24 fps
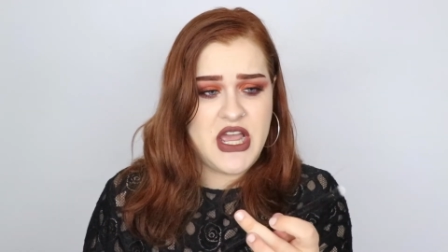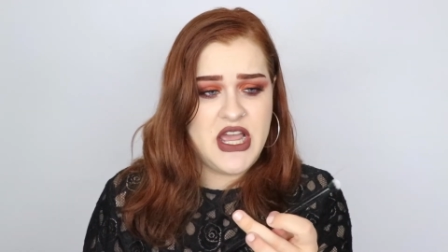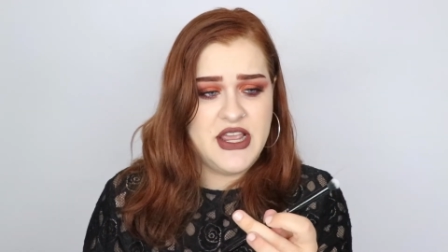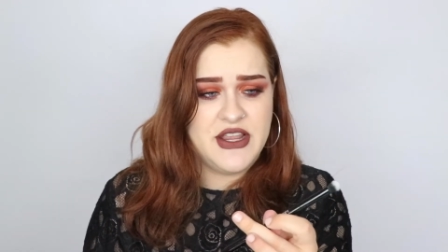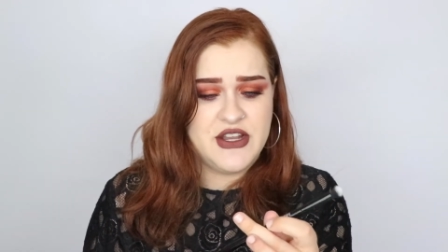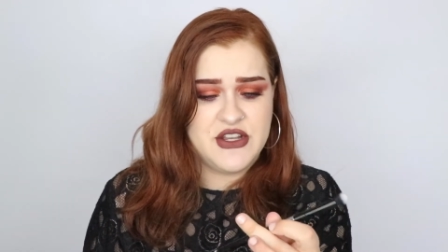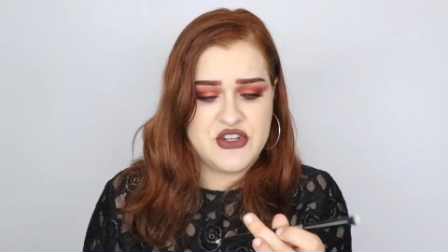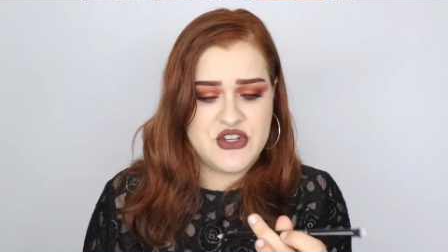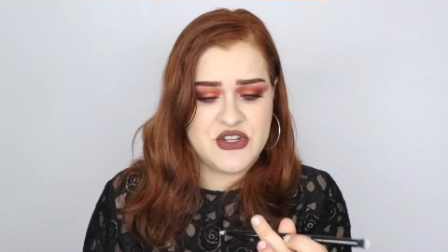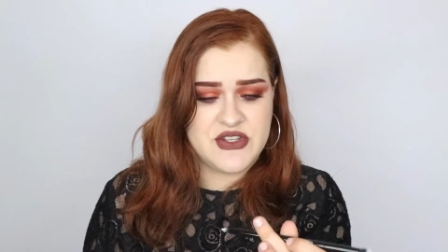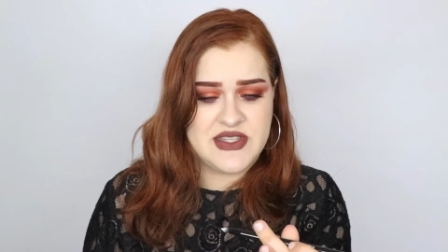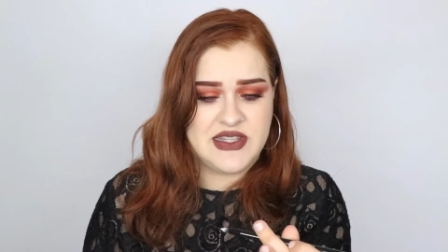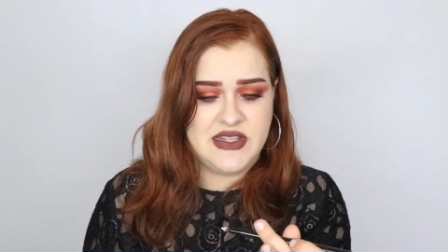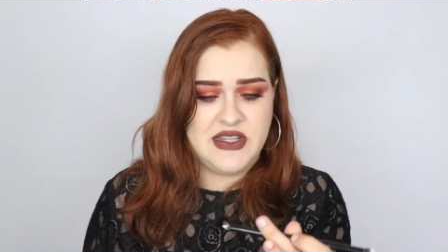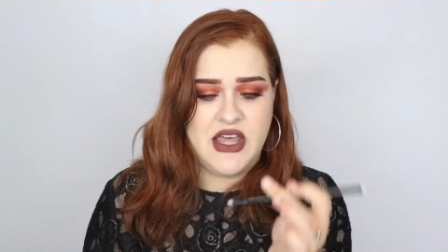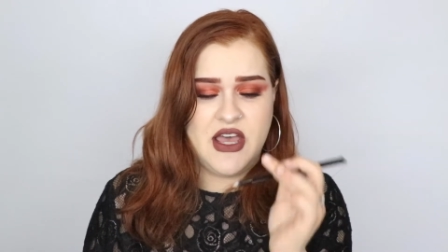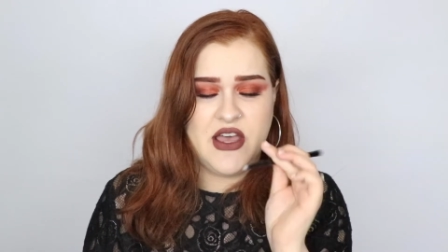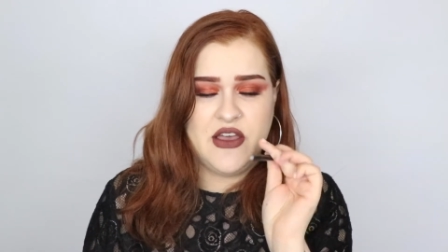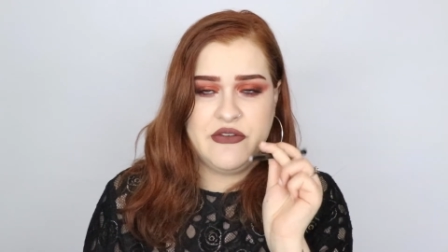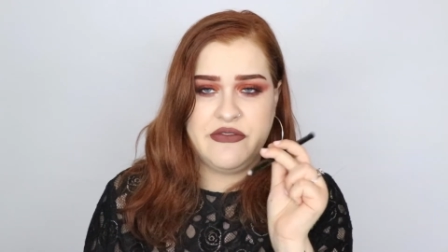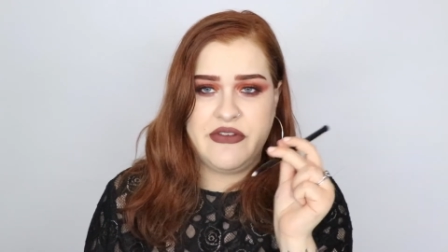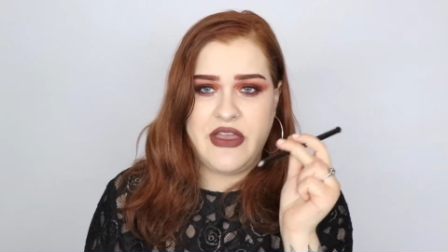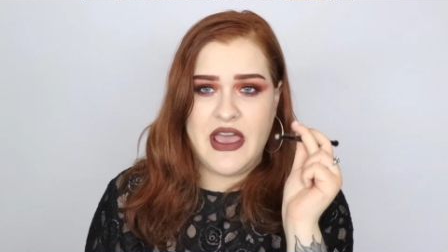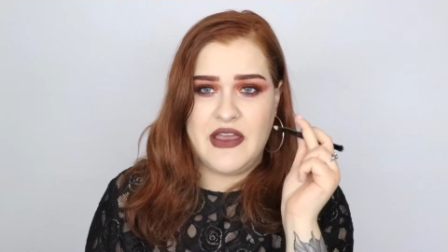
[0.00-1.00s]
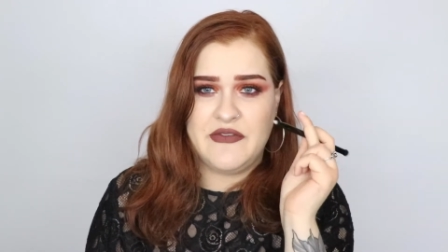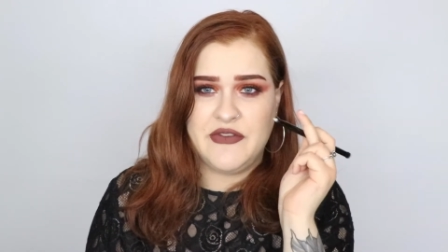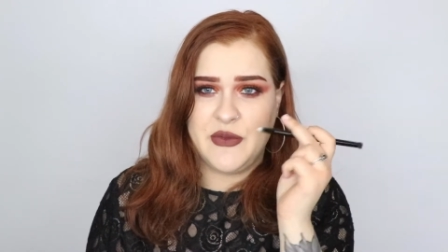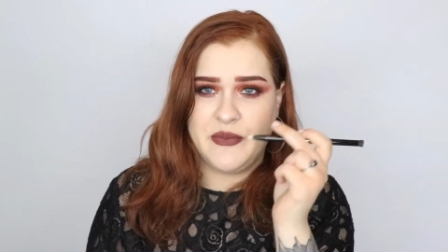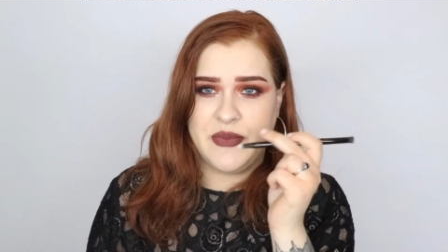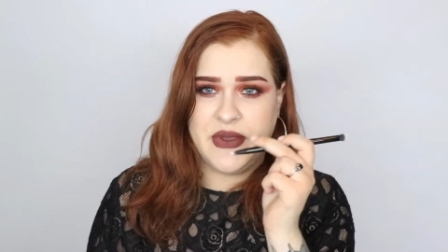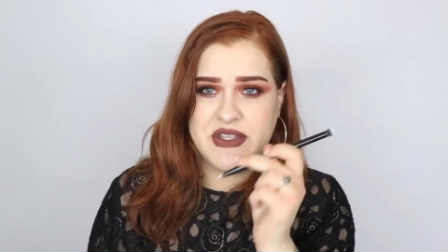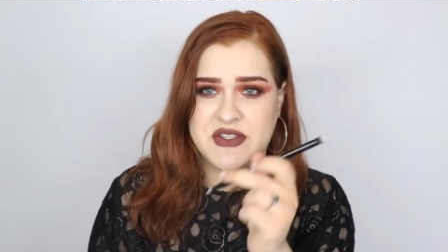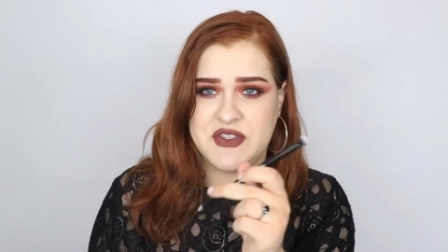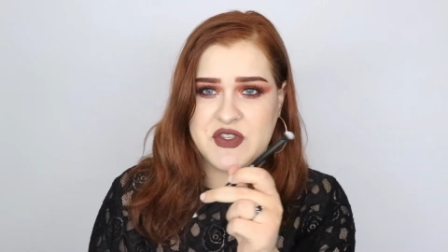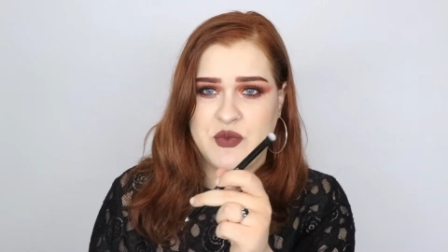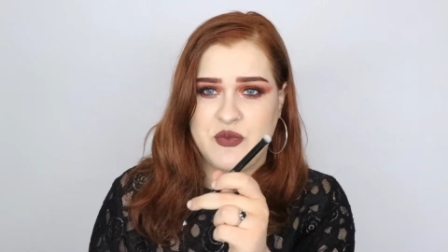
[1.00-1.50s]
I just love having
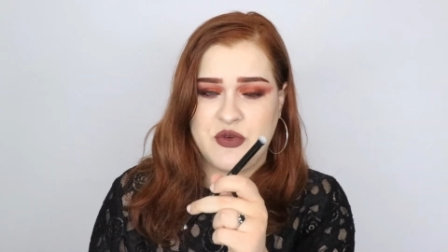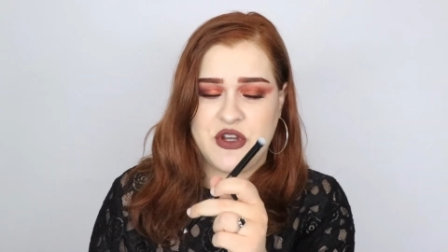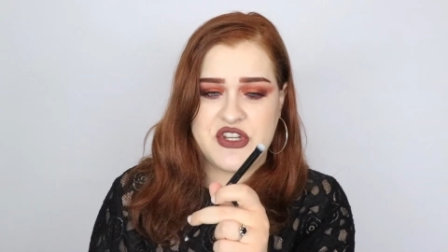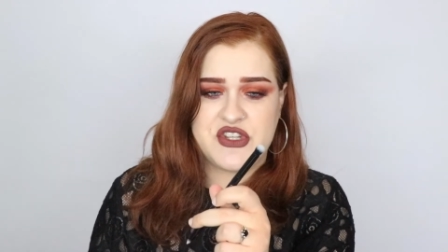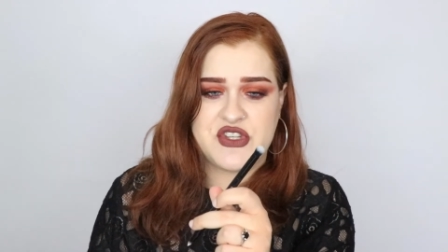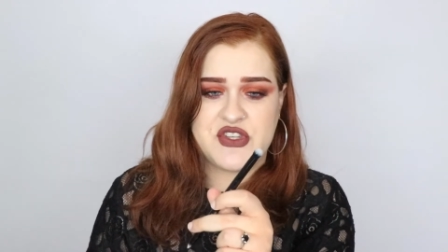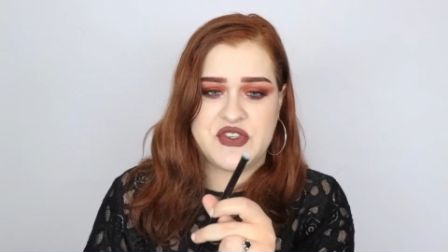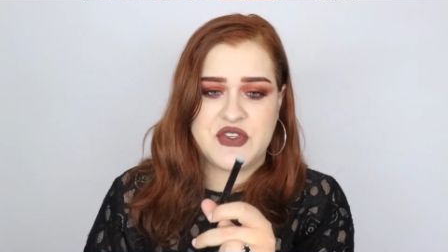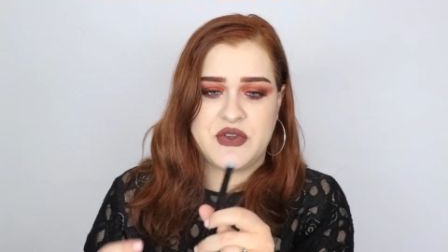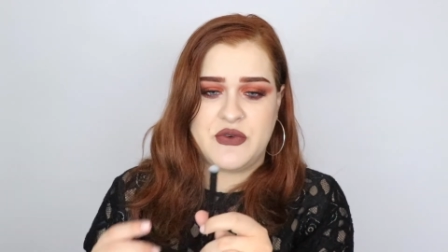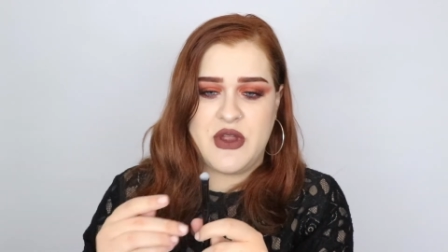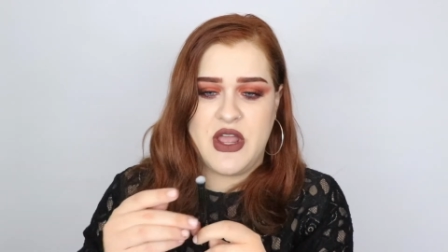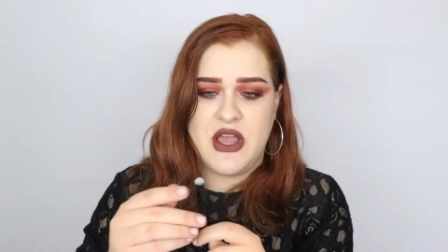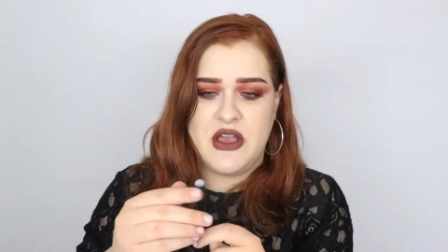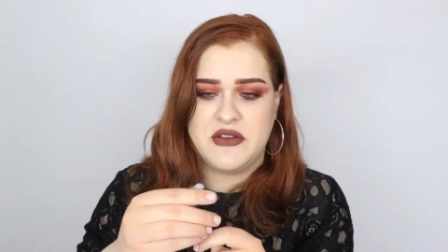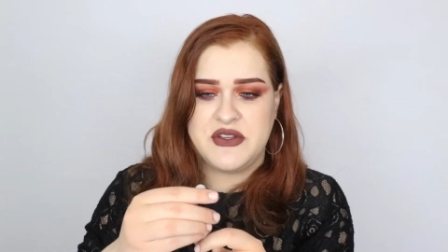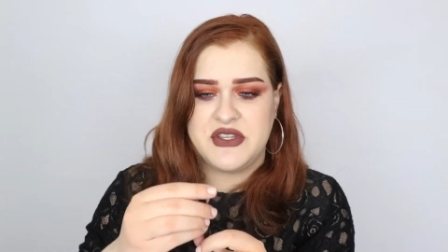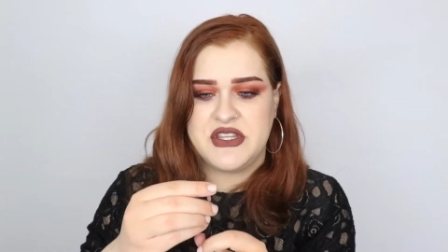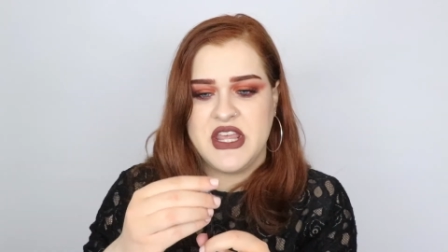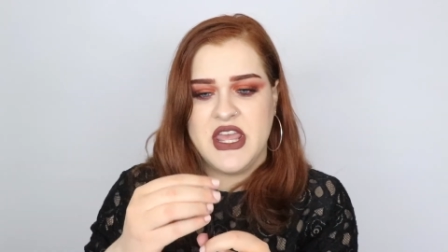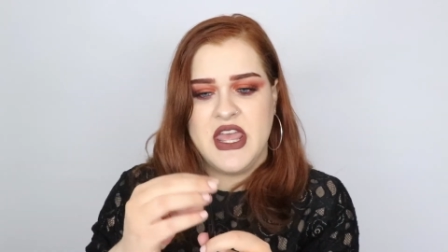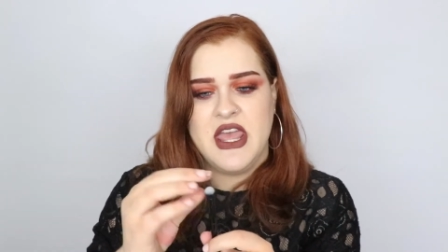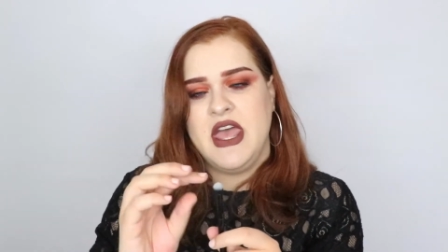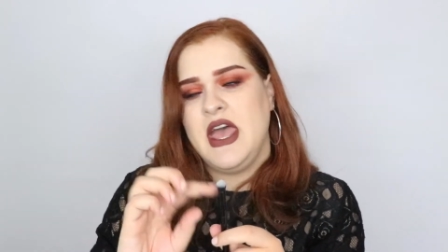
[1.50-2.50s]
pencil brushes around